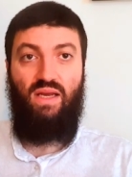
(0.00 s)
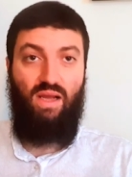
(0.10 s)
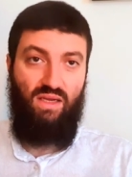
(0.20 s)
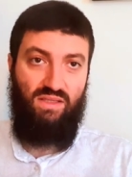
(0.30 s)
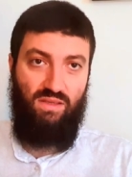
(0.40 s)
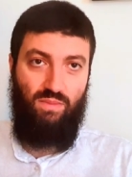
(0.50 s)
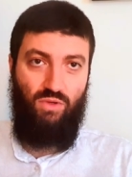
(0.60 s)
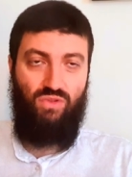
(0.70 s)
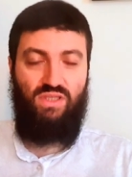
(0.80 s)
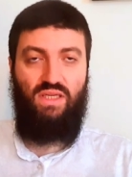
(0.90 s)
Al-Aqsa
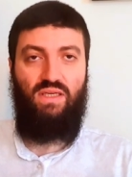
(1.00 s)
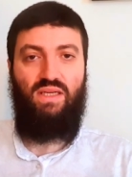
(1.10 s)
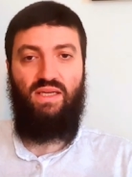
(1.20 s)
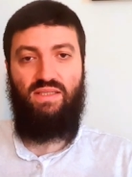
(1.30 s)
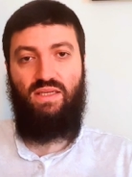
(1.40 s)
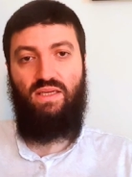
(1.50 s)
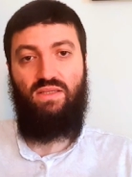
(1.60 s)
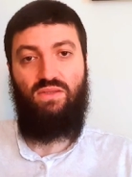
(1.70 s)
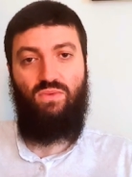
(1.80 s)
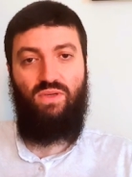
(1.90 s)
Mosque in Gaza and
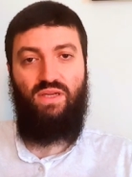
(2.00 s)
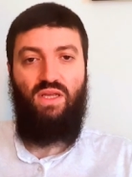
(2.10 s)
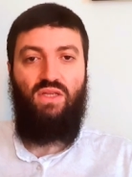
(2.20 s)
so on.